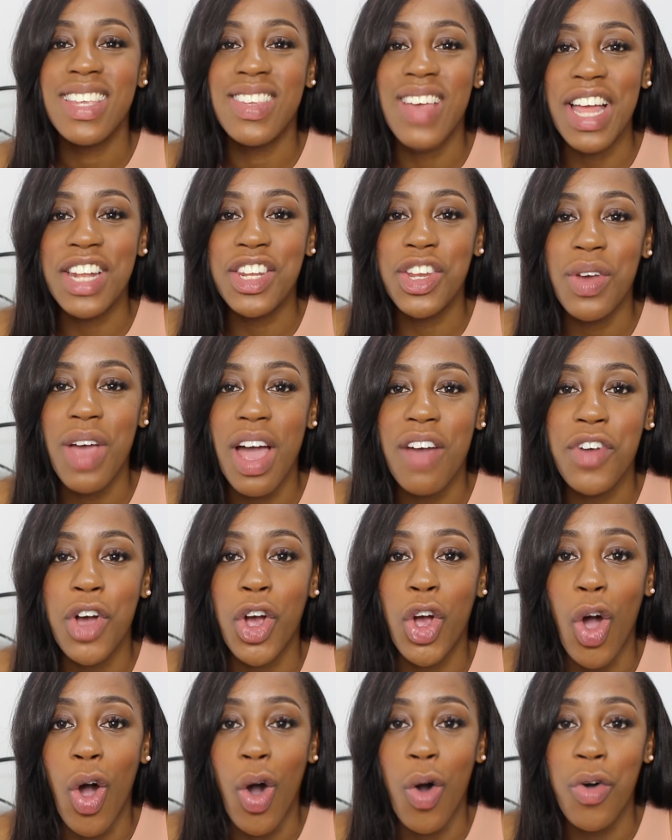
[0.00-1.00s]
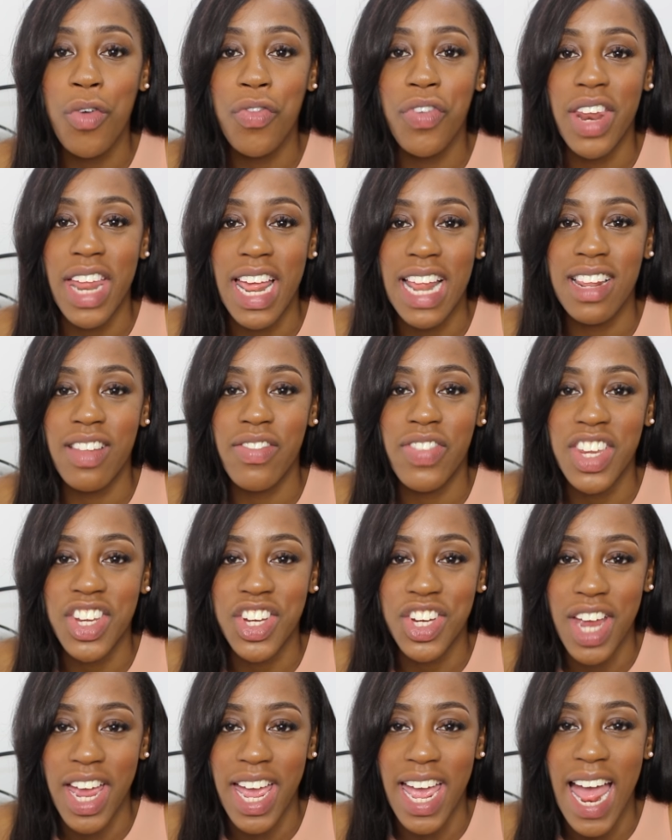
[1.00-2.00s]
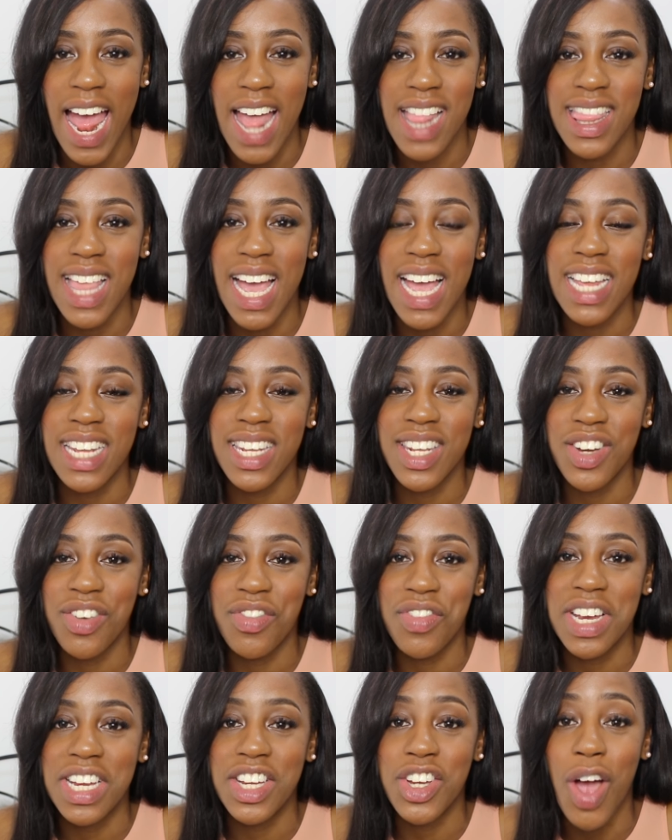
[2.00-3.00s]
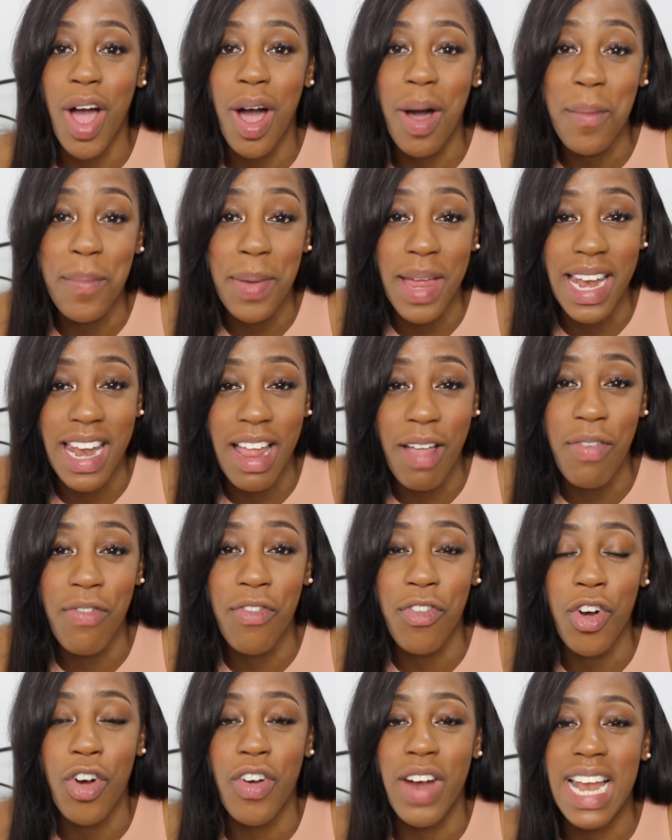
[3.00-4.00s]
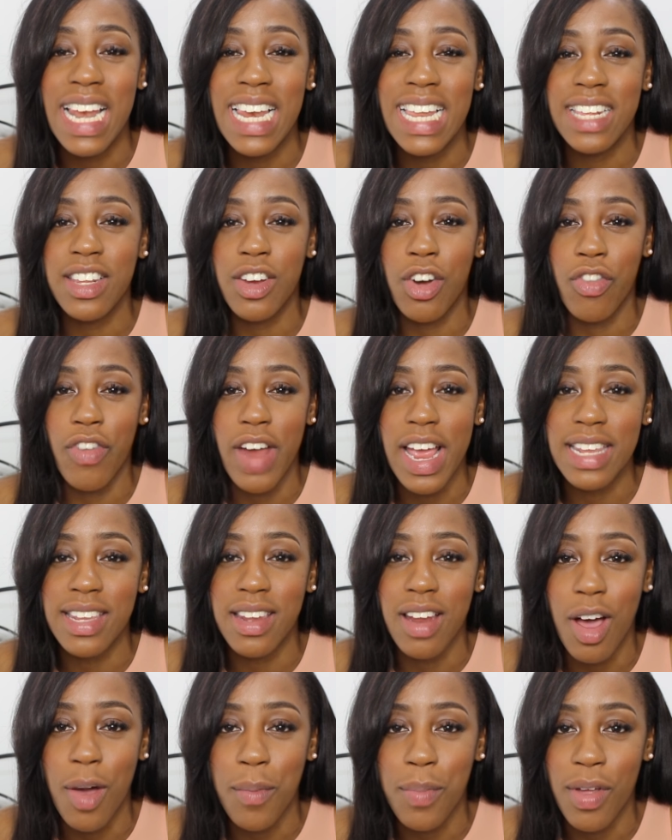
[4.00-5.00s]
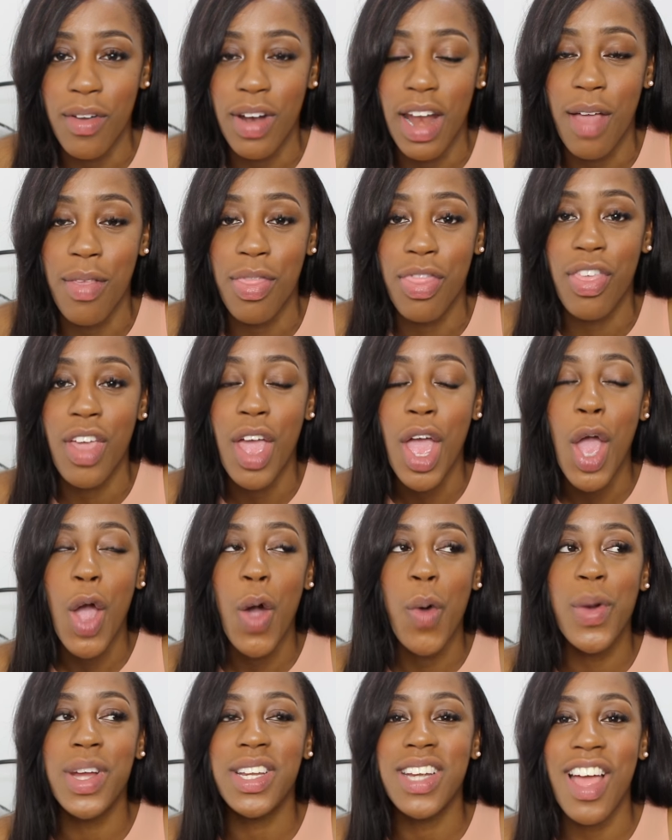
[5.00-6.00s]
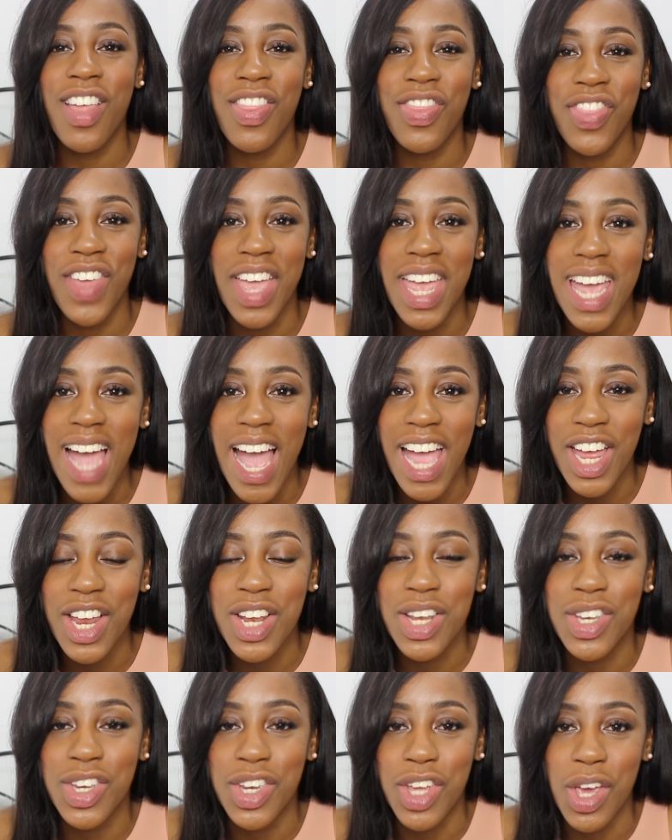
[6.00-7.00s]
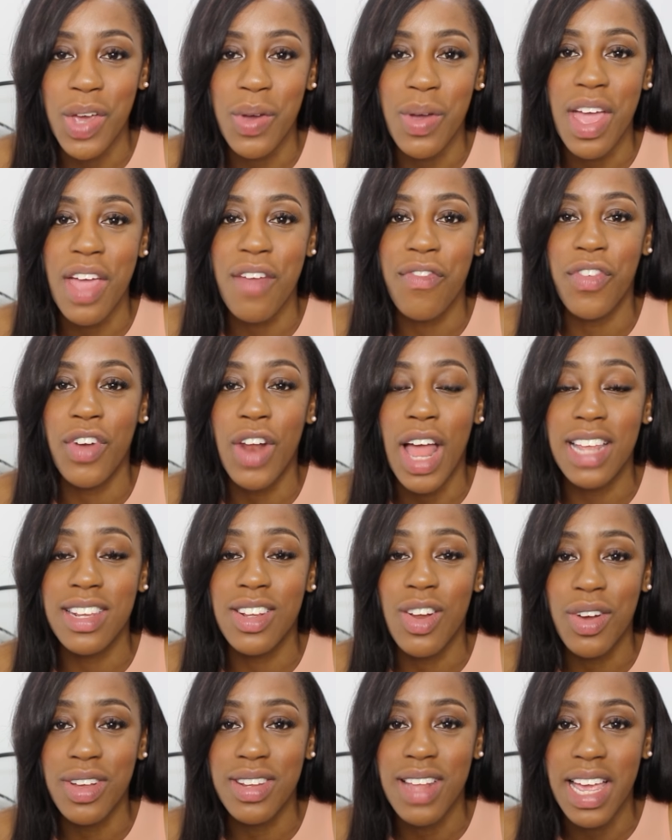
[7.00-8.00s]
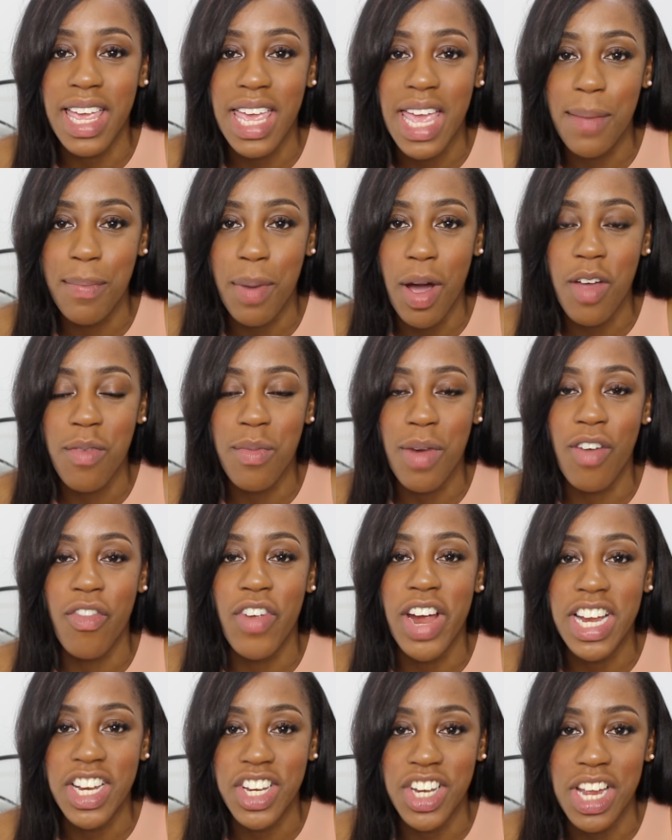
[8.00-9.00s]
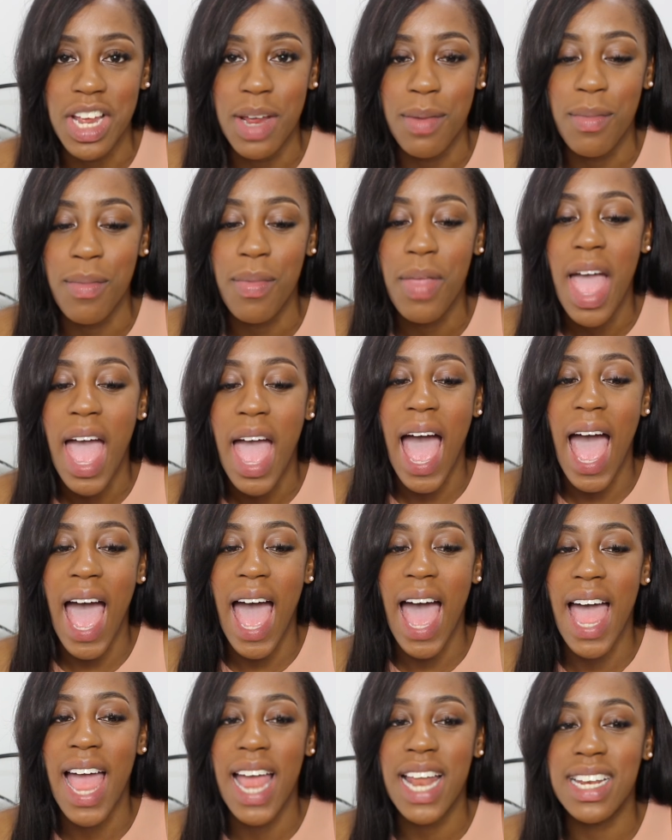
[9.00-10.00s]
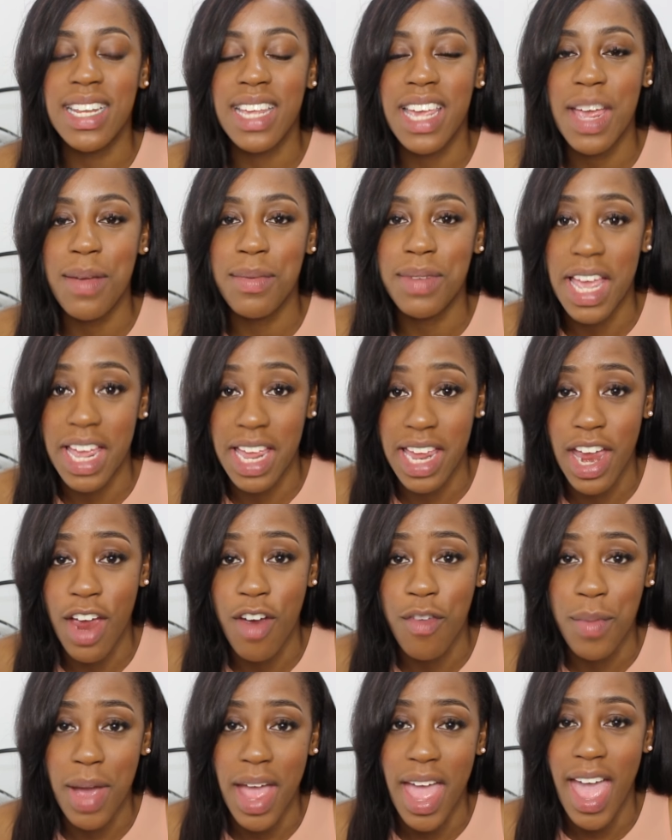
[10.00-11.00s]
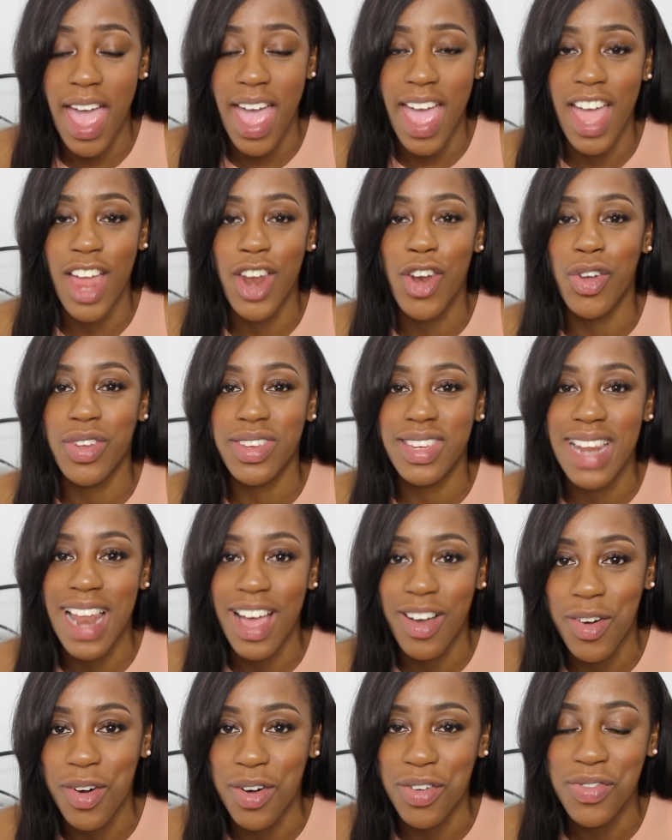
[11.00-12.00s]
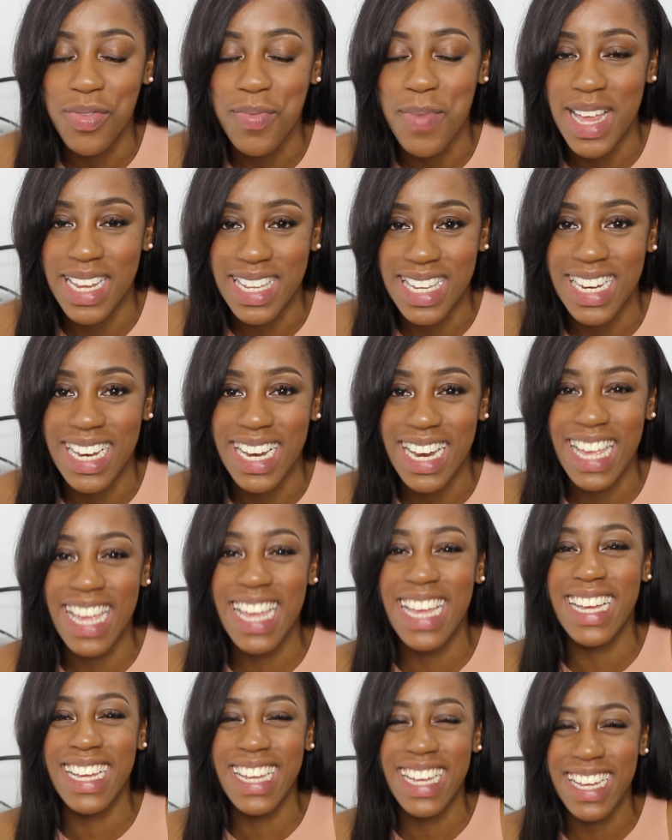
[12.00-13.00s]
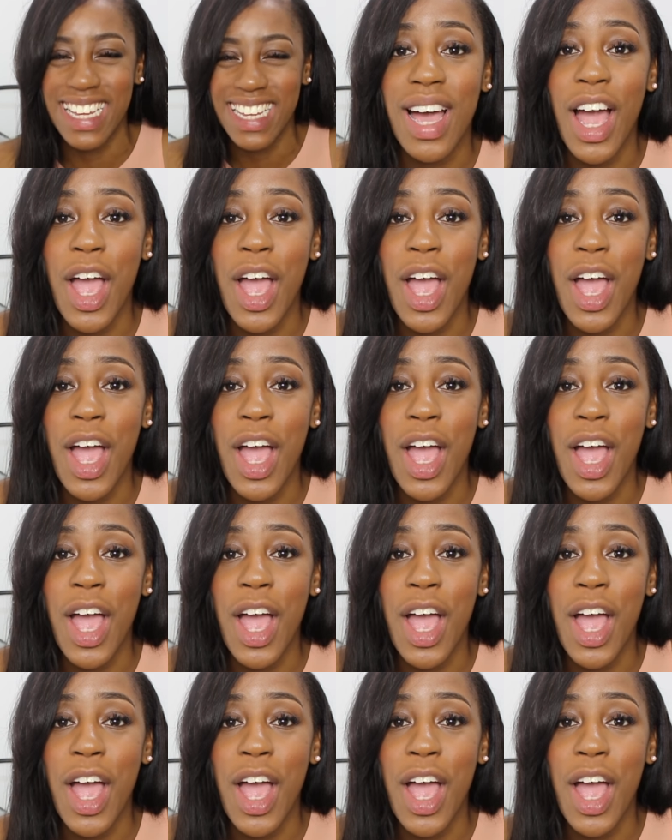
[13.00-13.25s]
So I do have a goal for the end of this year, and that is to reach armpit length, or at least grazing armpit length, which I think I can do if, as long as I keep up with my regime and keep taking care of my hair and not slack off, basically.